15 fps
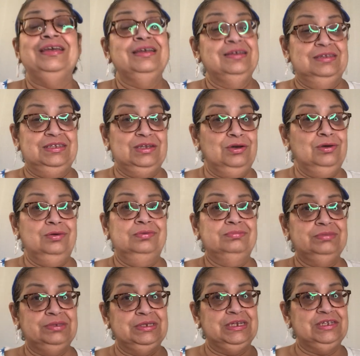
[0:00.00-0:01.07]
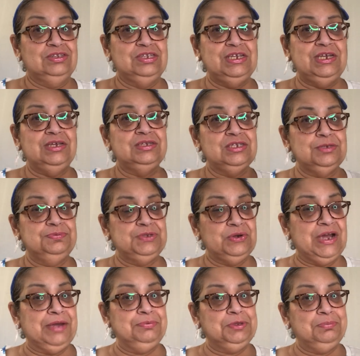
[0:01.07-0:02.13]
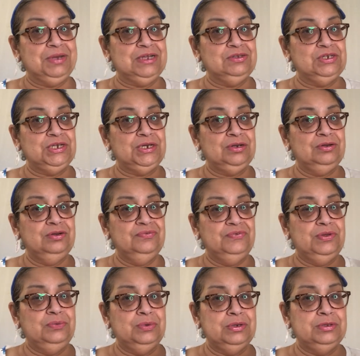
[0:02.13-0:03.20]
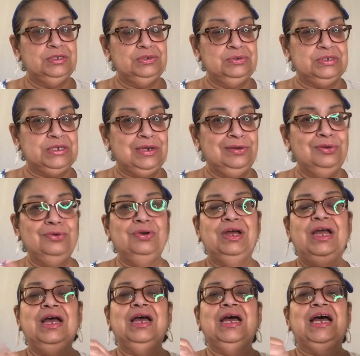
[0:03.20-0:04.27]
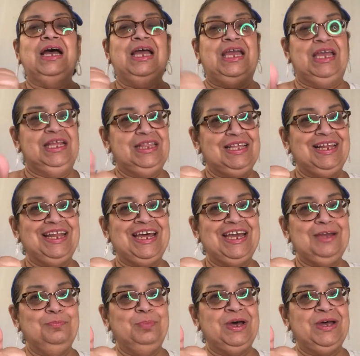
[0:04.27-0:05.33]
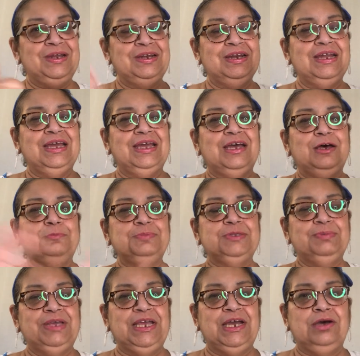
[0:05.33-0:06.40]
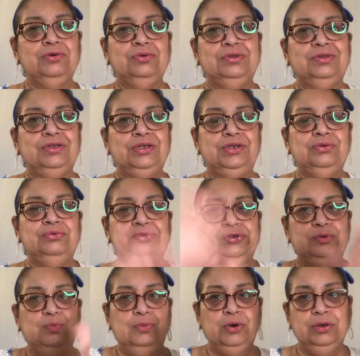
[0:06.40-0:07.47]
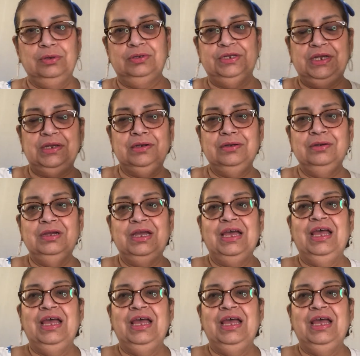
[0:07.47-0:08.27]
So let's see. Subscribe to my channel if you will do so. Hit the like button. That helps me out in the YouTube world here.